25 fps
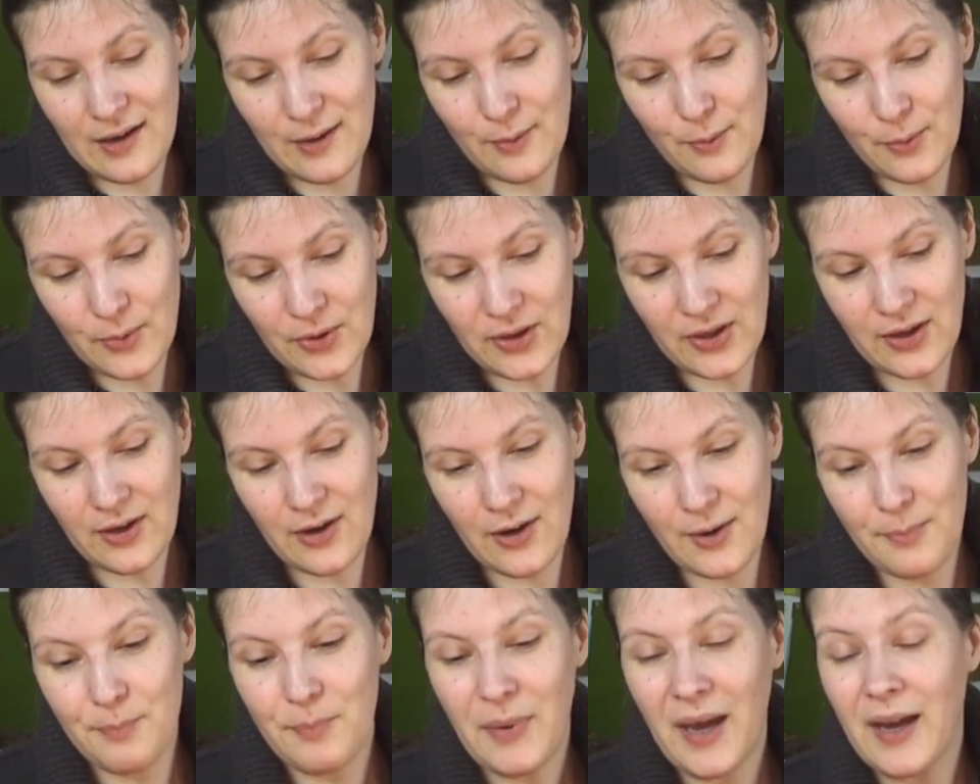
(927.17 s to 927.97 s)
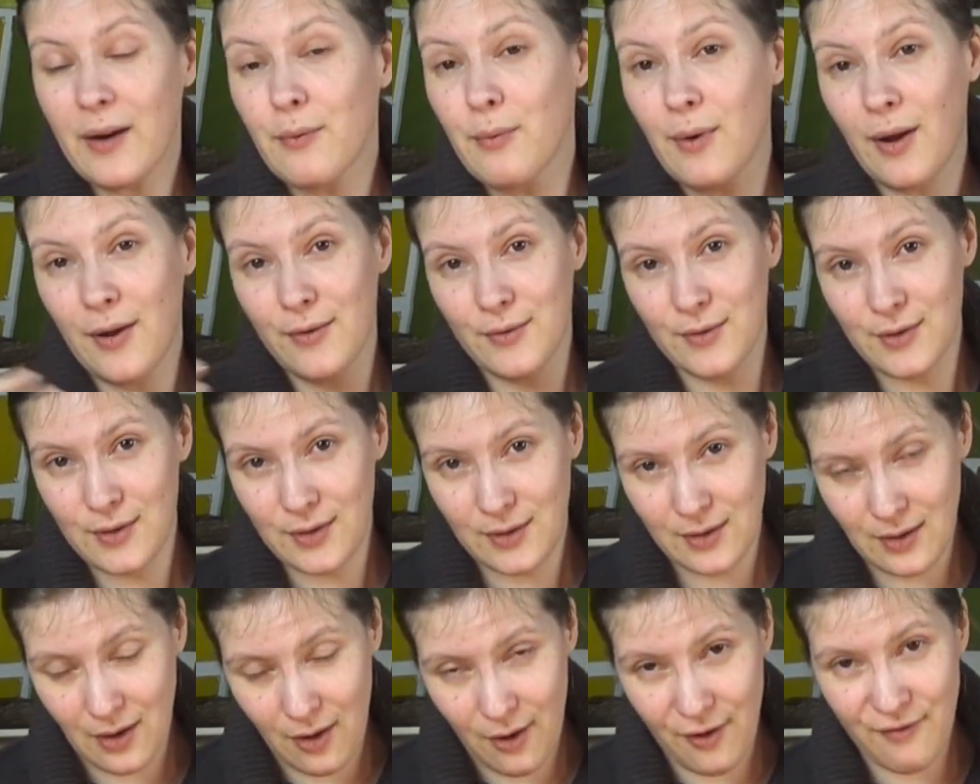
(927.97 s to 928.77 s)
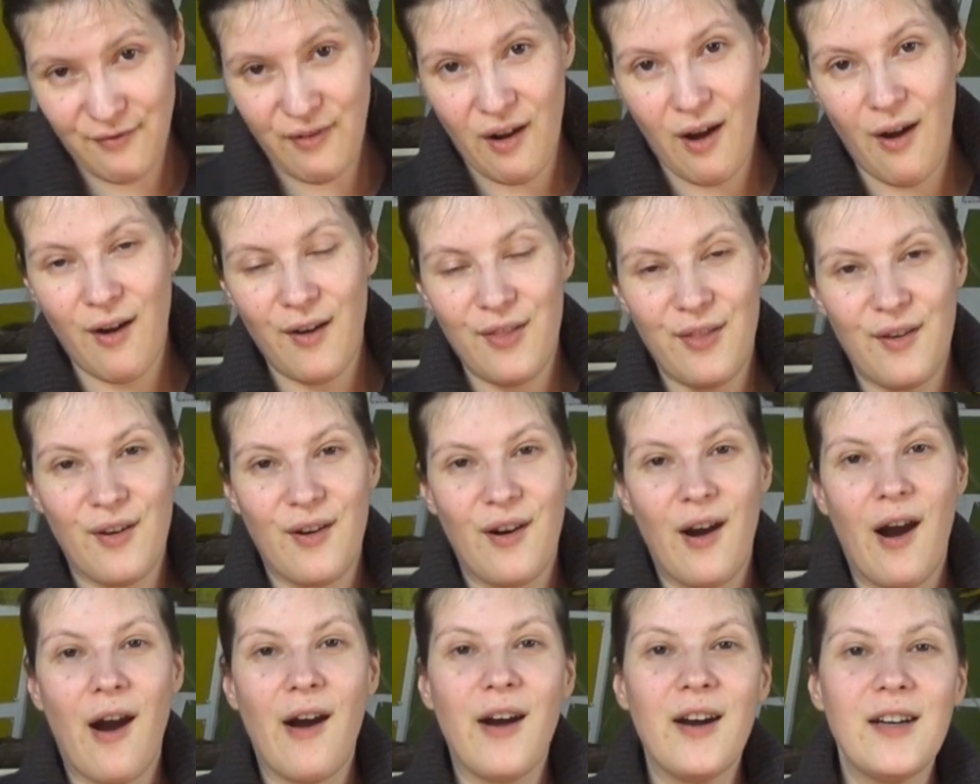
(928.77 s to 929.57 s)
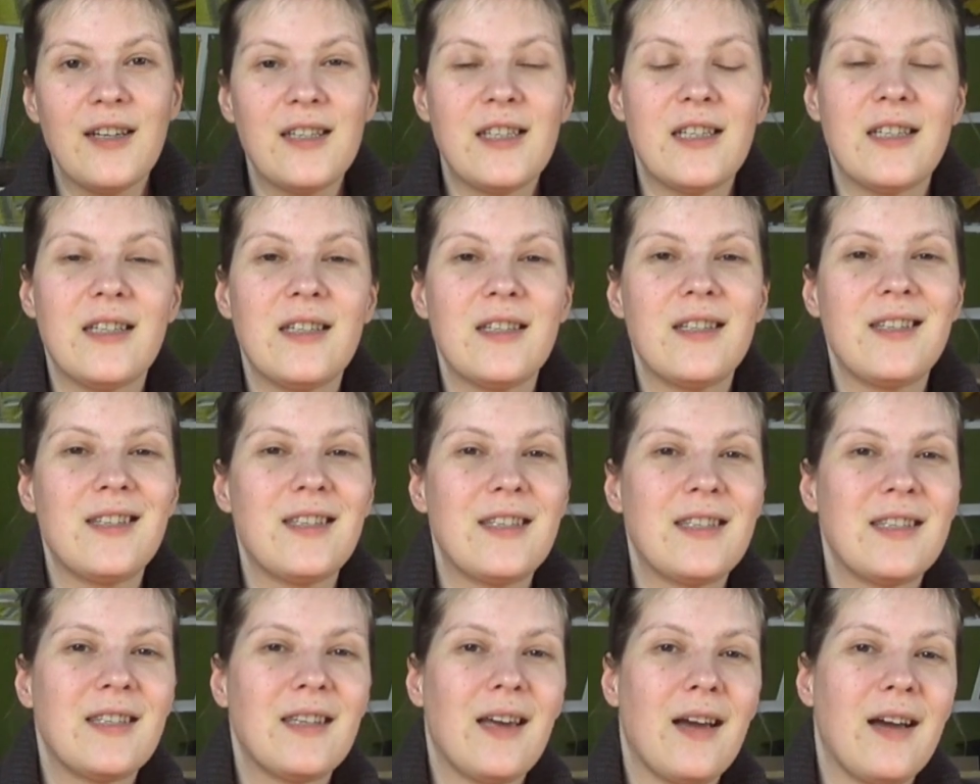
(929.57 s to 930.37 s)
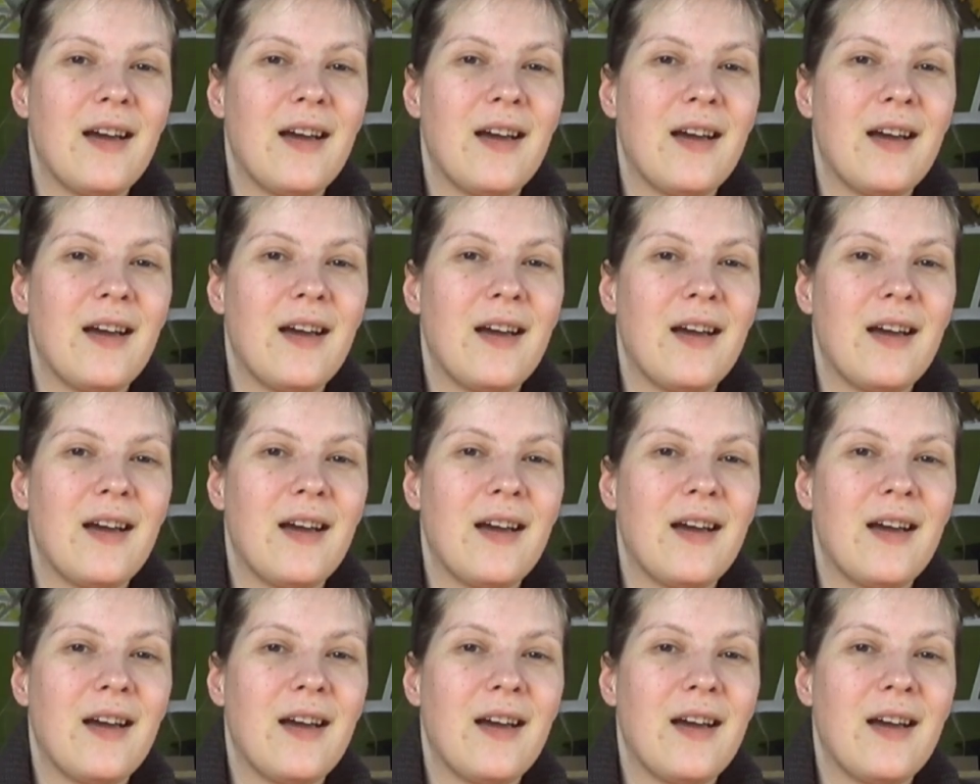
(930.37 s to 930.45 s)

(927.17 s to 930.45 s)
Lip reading: work on backgrounds of other artists,